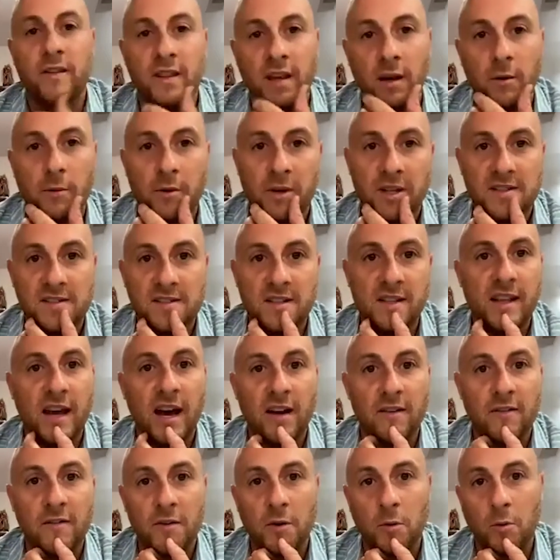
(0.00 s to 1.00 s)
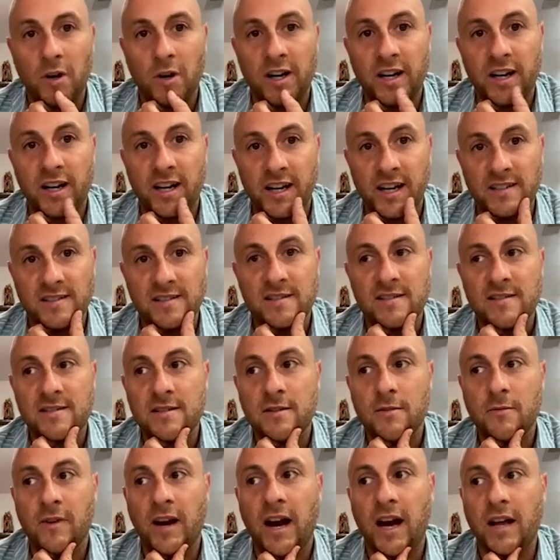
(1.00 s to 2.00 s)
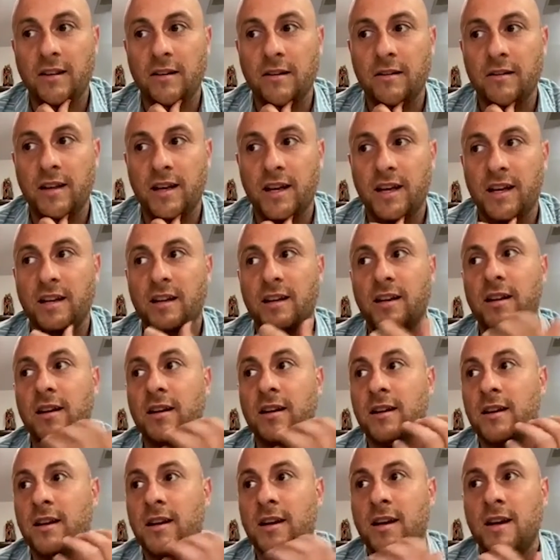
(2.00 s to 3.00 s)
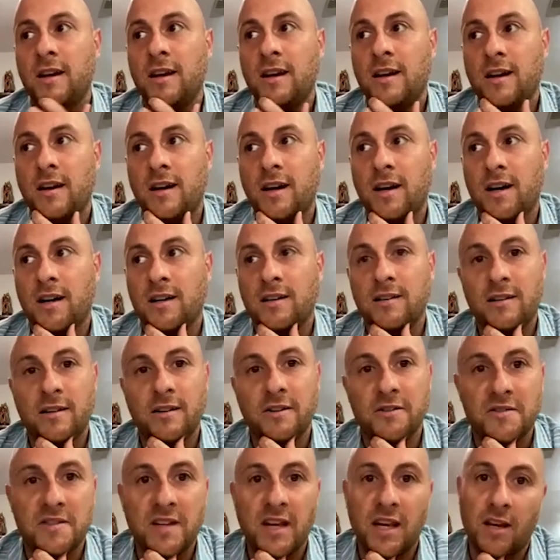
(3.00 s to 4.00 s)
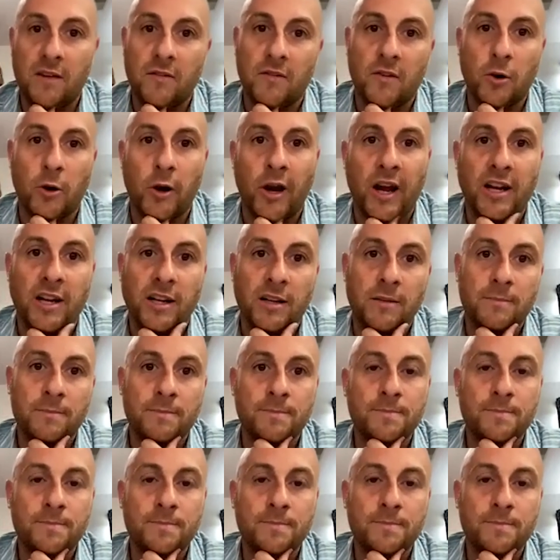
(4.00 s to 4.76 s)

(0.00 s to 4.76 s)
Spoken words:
that we see that for what it is, rather than, take it for granted.